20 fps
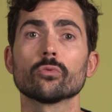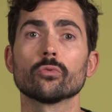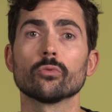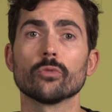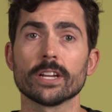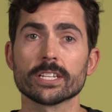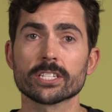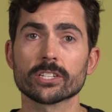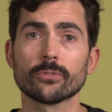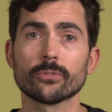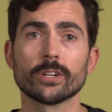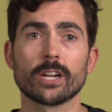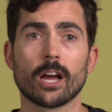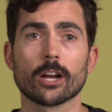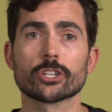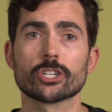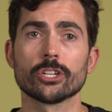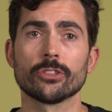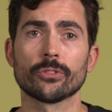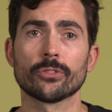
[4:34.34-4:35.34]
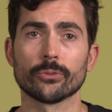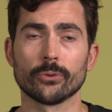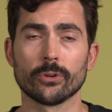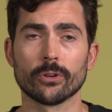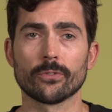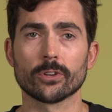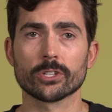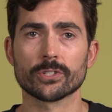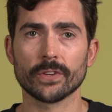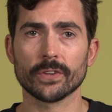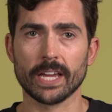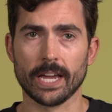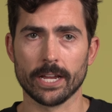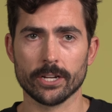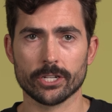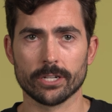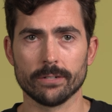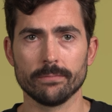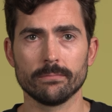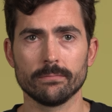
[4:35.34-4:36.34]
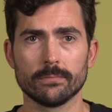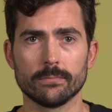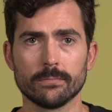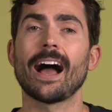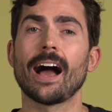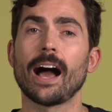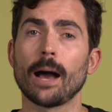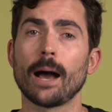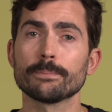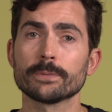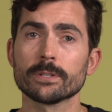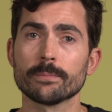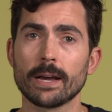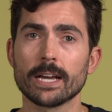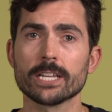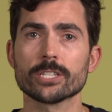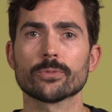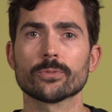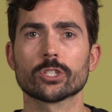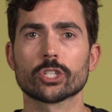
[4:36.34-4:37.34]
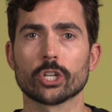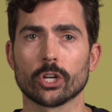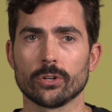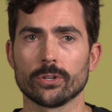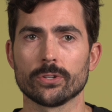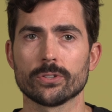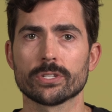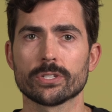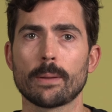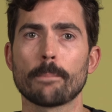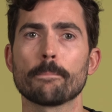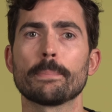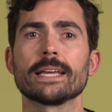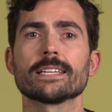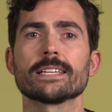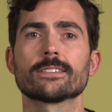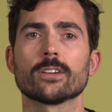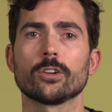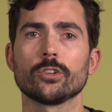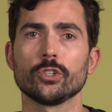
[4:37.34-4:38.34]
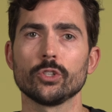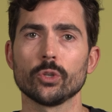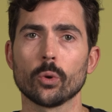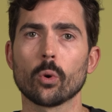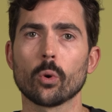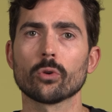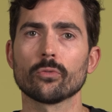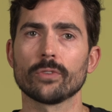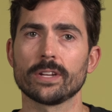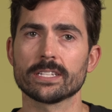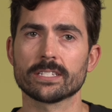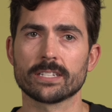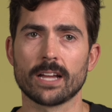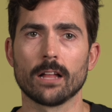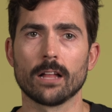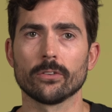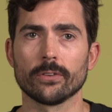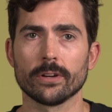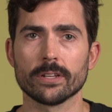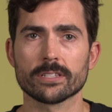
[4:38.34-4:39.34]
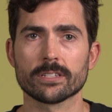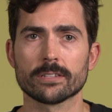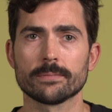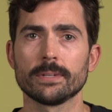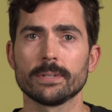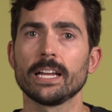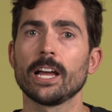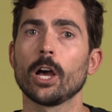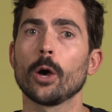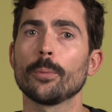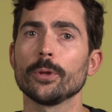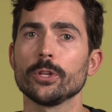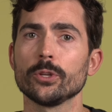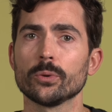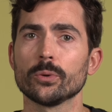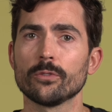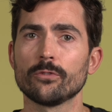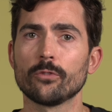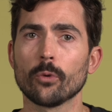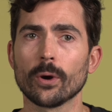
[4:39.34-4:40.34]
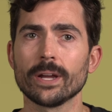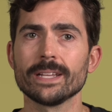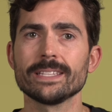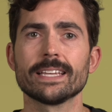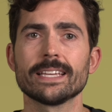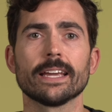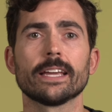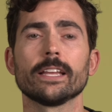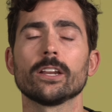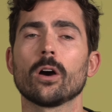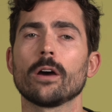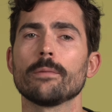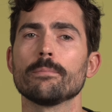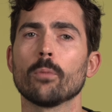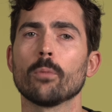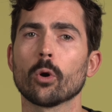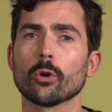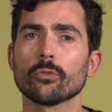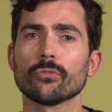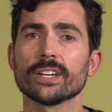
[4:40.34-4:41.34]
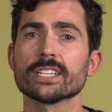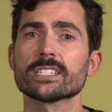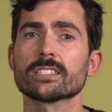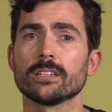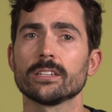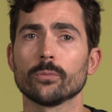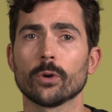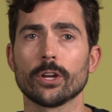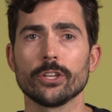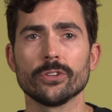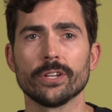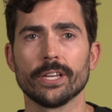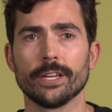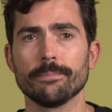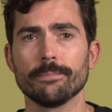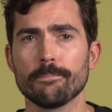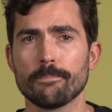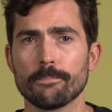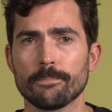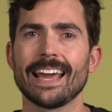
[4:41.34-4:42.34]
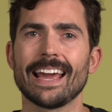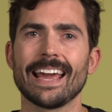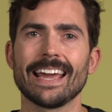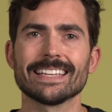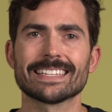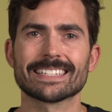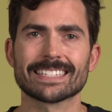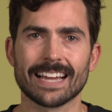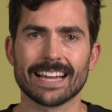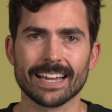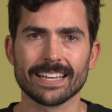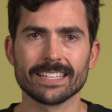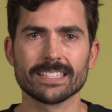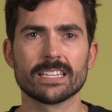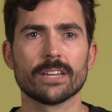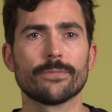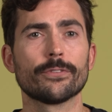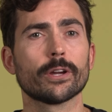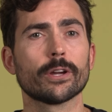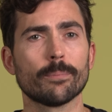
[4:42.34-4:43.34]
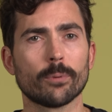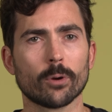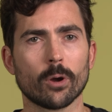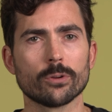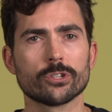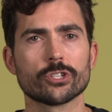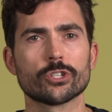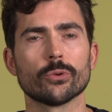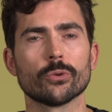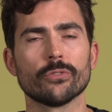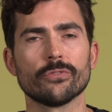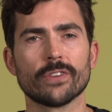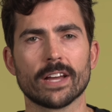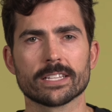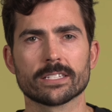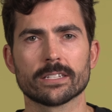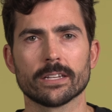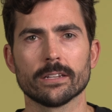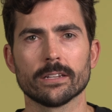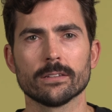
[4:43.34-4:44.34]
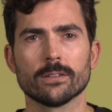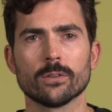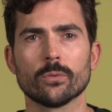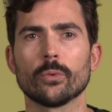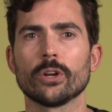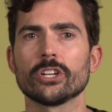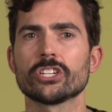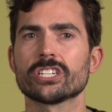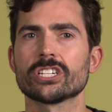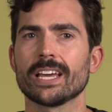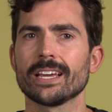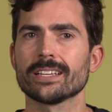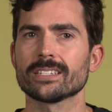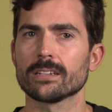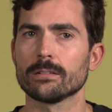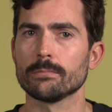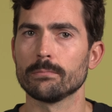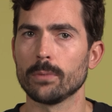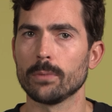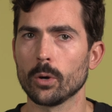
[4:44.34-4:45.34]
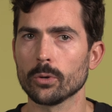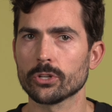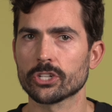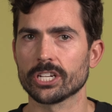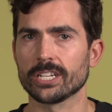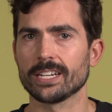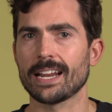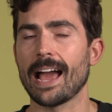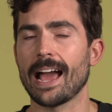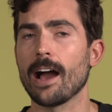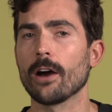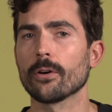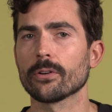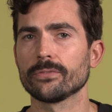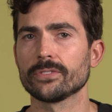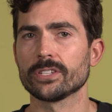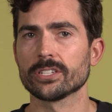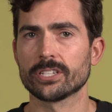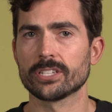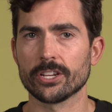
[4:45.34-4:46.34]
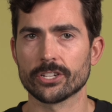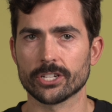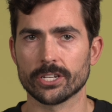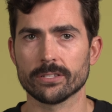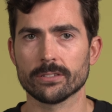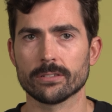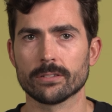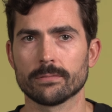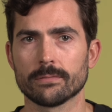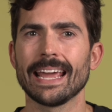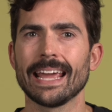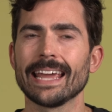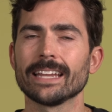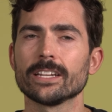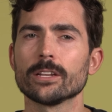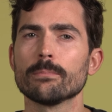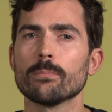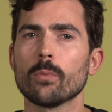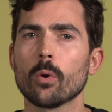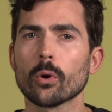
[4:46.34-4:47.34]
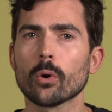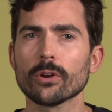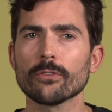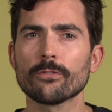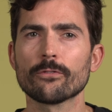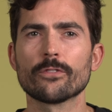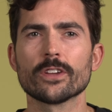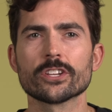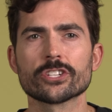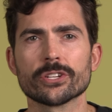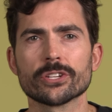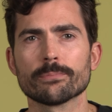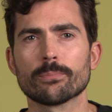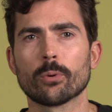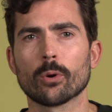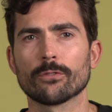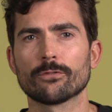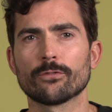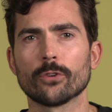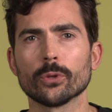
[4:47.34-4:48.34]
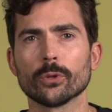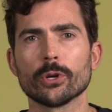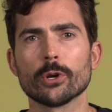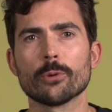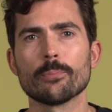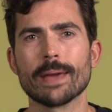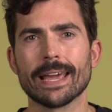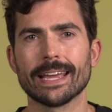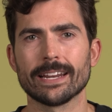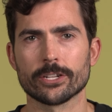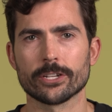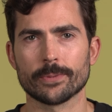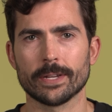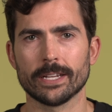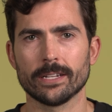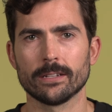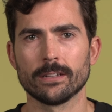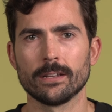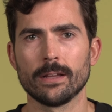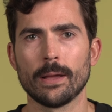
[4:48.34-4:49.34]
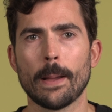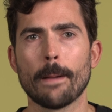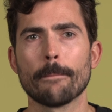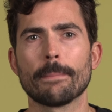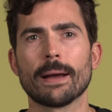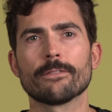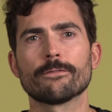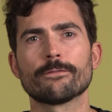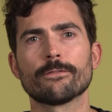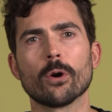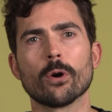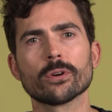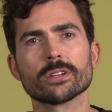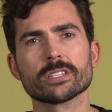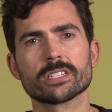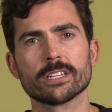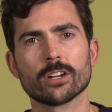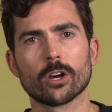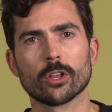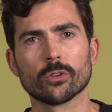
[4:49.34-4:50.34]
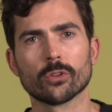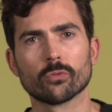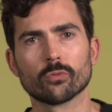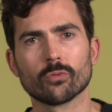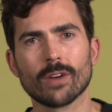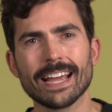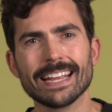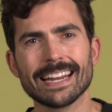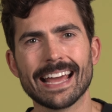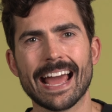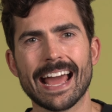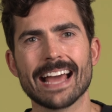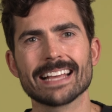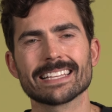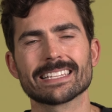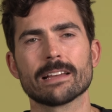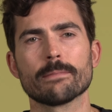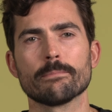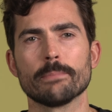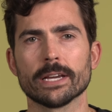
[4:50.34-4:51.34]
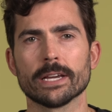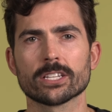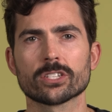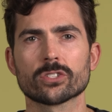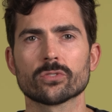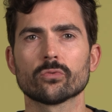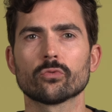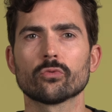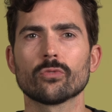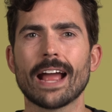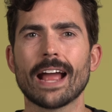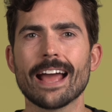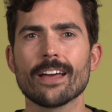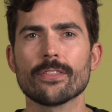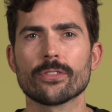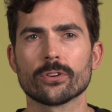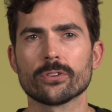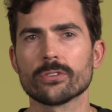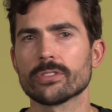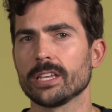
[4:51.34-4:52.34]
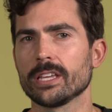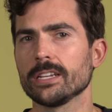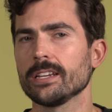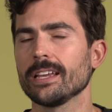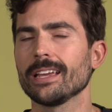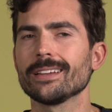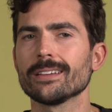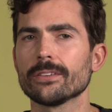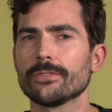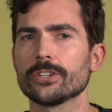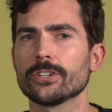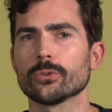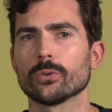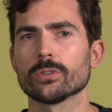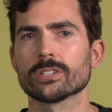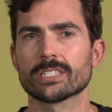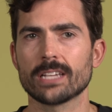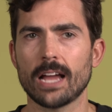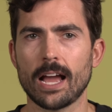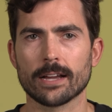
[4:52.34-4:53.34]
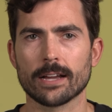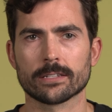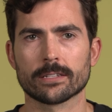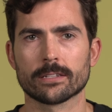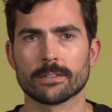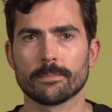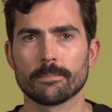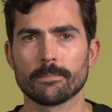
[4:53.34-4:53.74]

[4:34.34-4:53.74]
risk reduction through diversification, optimize returns based on your risk tolerance, helping you avoid taking on more risk than what you need, a scientific approach to investing, which takes emotion out of decisions, and a more efficient portfolio management by focusing on the right asset mix rather than individual stocks.